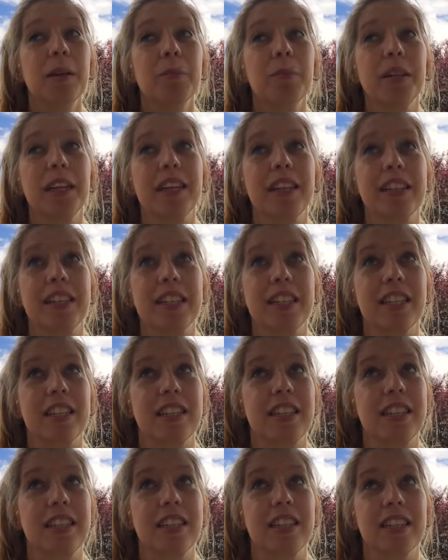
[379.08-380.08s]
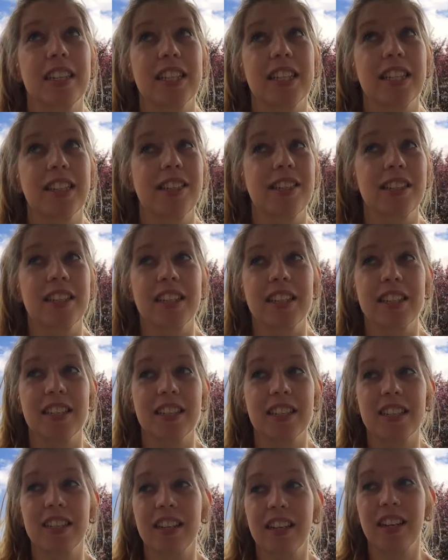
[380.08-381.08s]
because there's just,
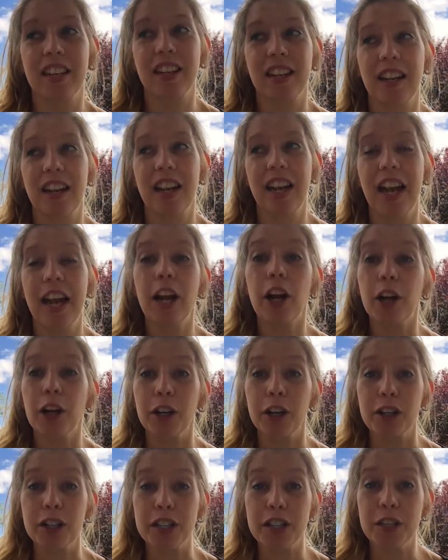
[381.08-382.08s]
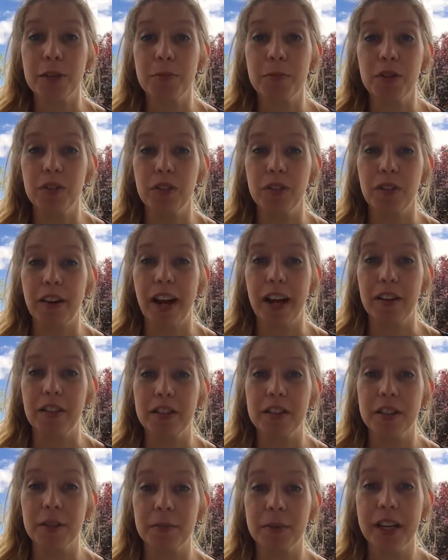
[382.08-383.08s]
it hurts to move
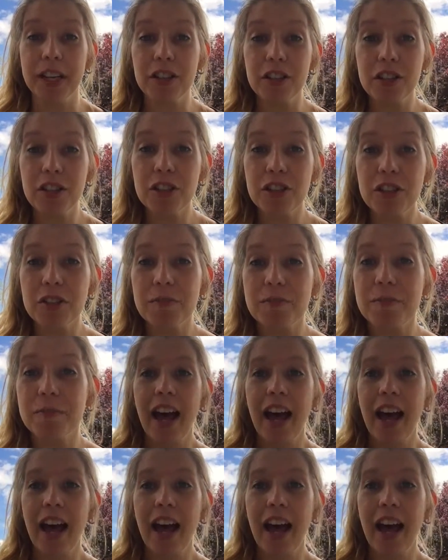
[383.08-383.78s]
around so much